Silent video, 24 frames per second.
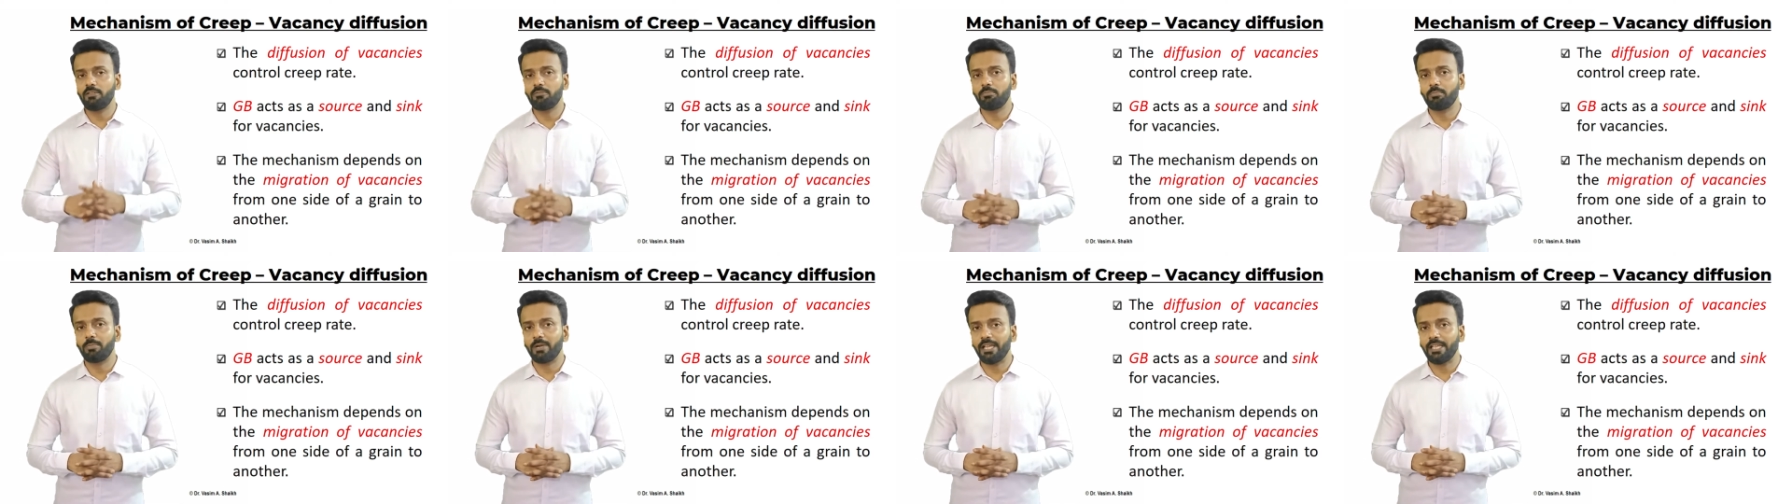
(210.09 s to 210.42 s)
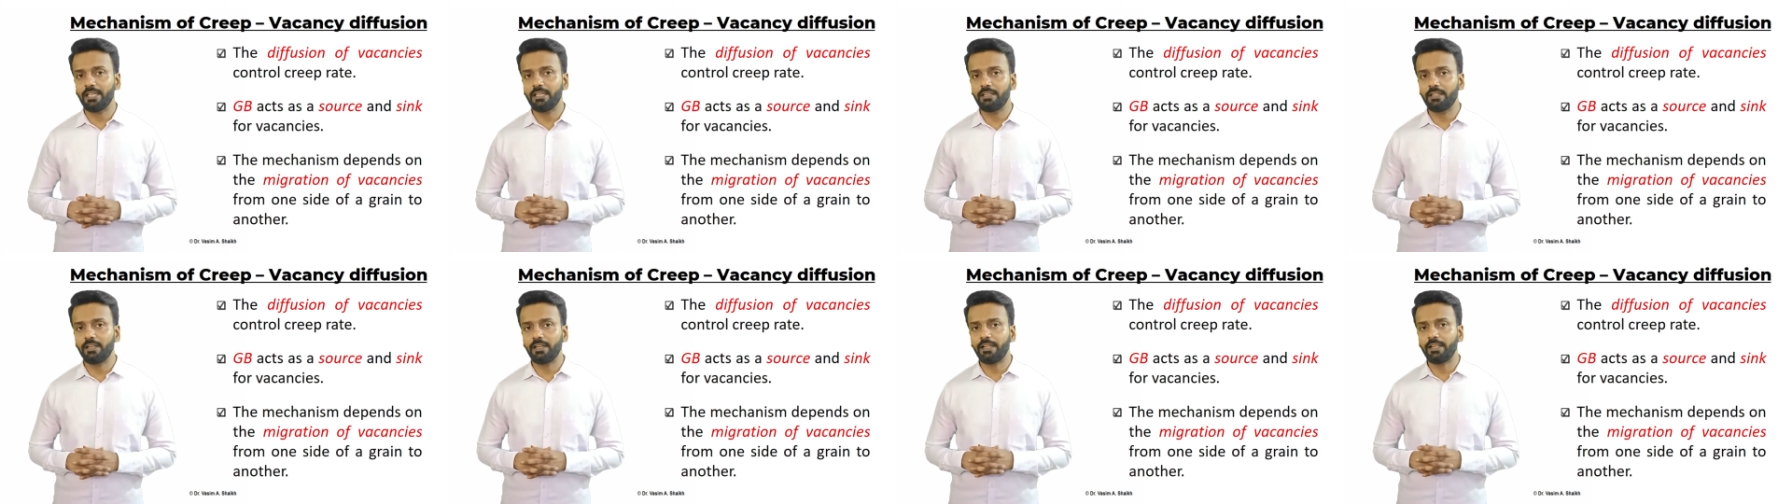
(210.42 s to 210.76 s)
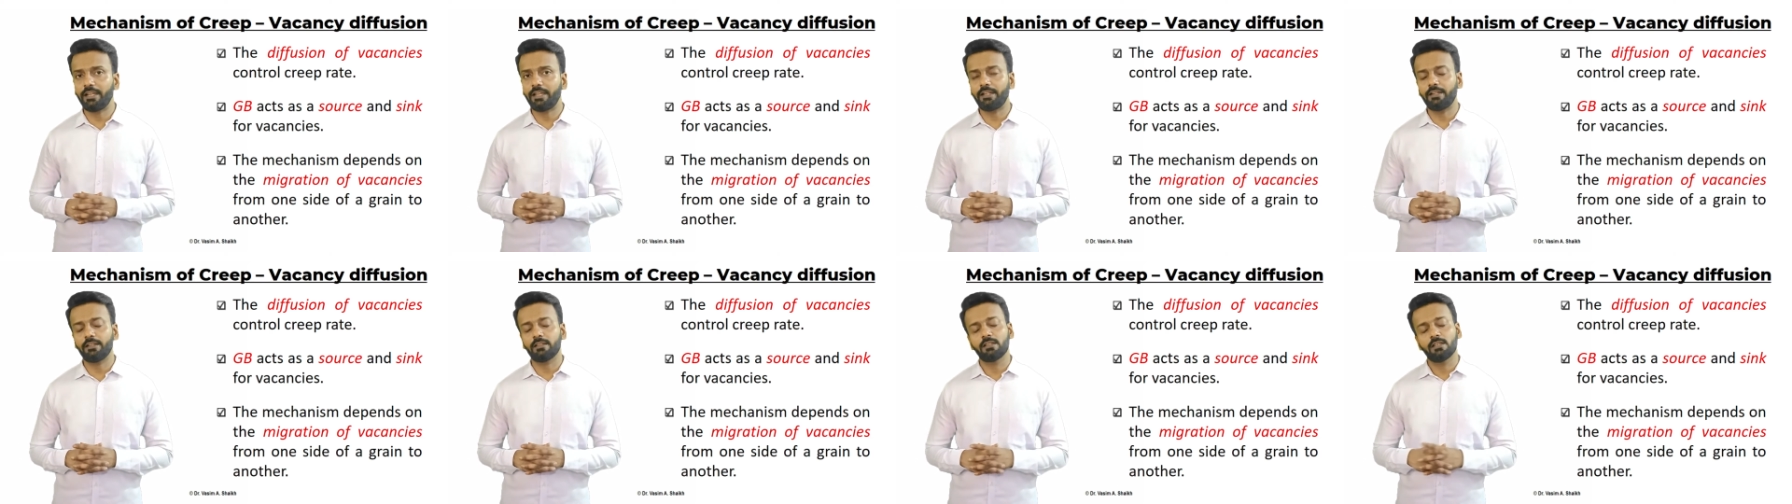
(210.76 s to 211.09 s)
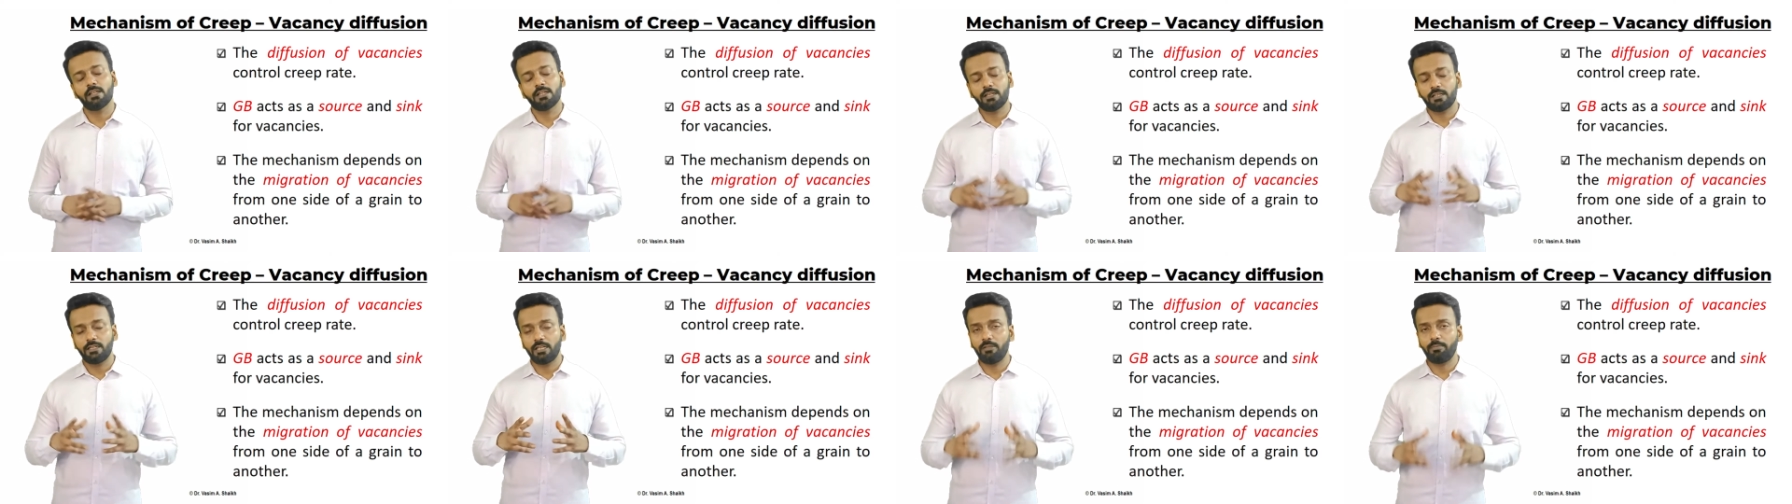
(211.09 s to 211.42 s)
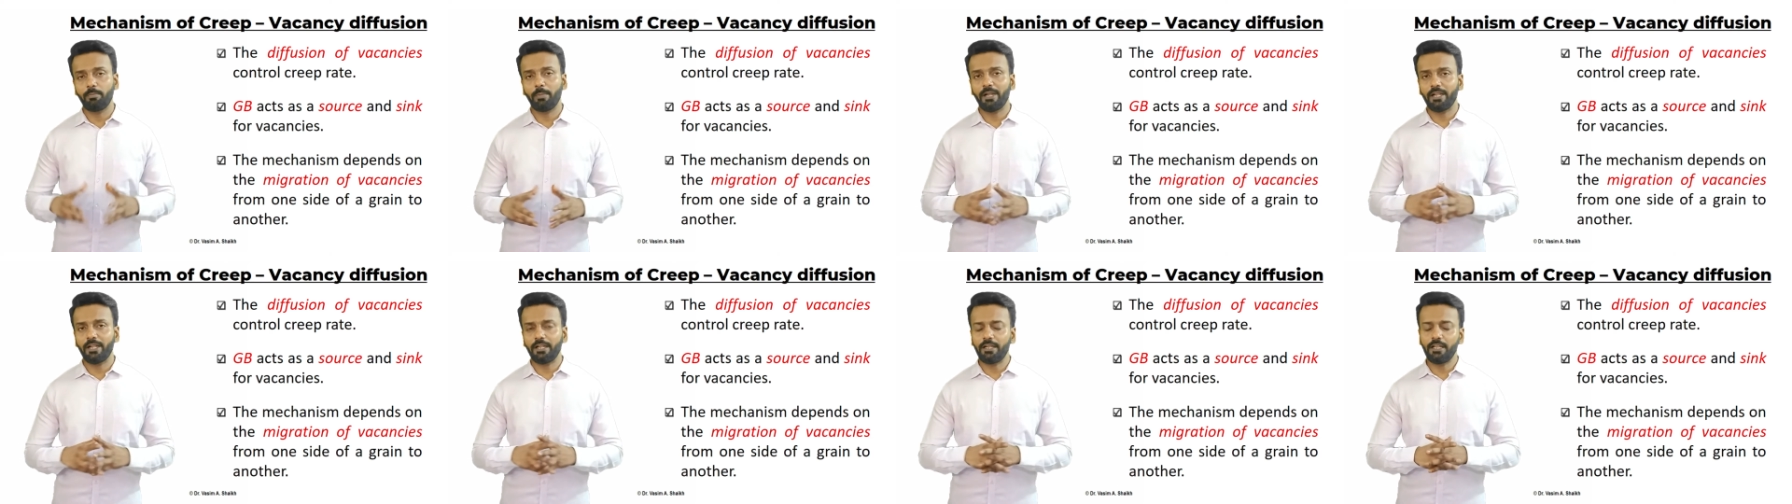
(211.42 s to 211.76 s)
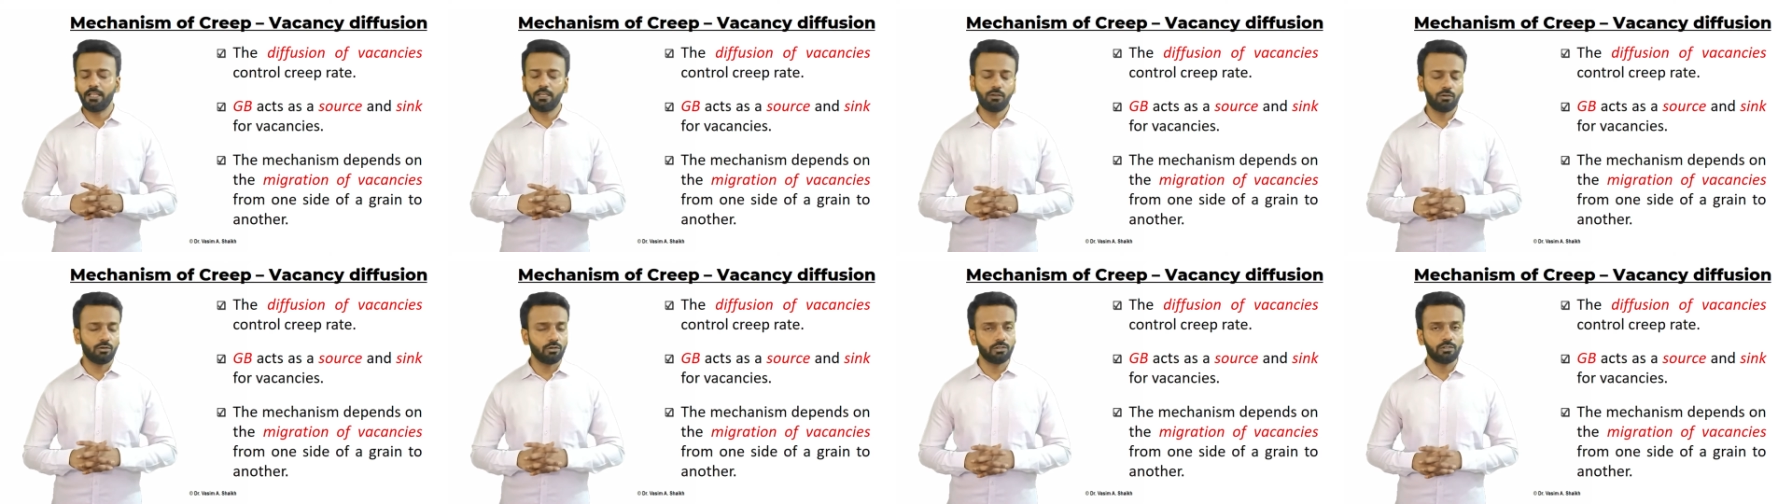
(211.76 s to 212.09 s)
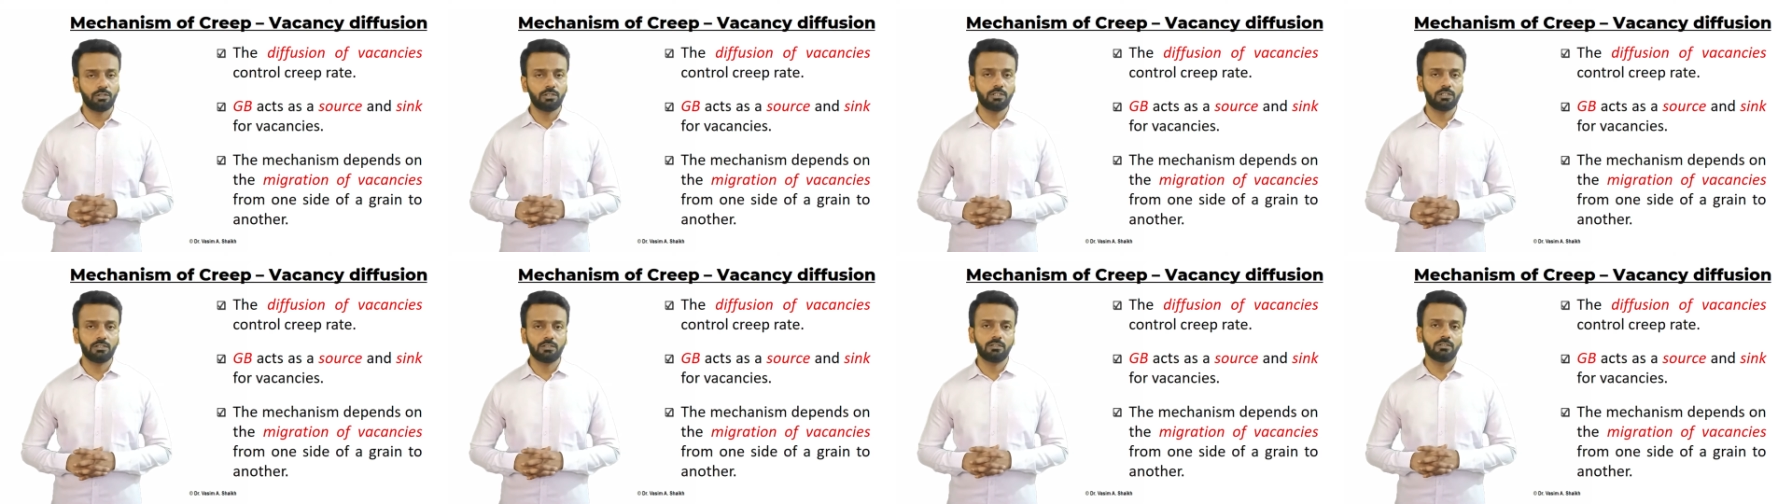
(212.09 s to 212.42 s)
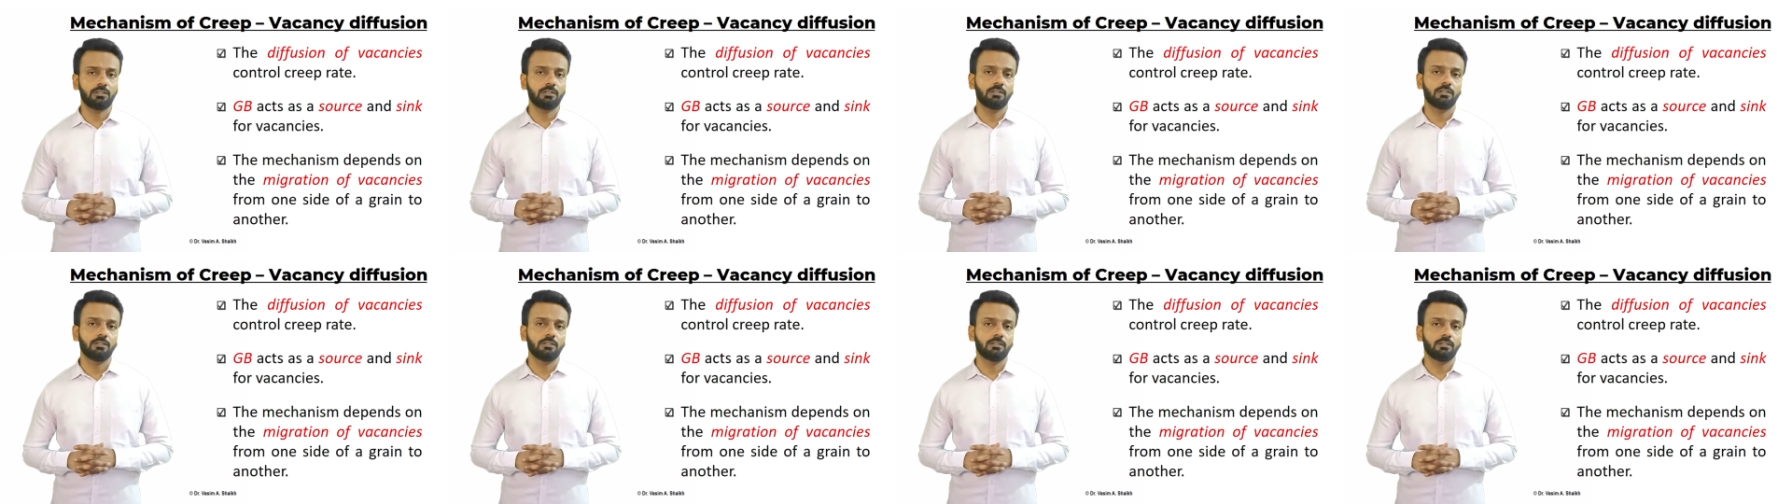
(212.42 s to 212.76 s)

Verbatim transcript: migrate depending on the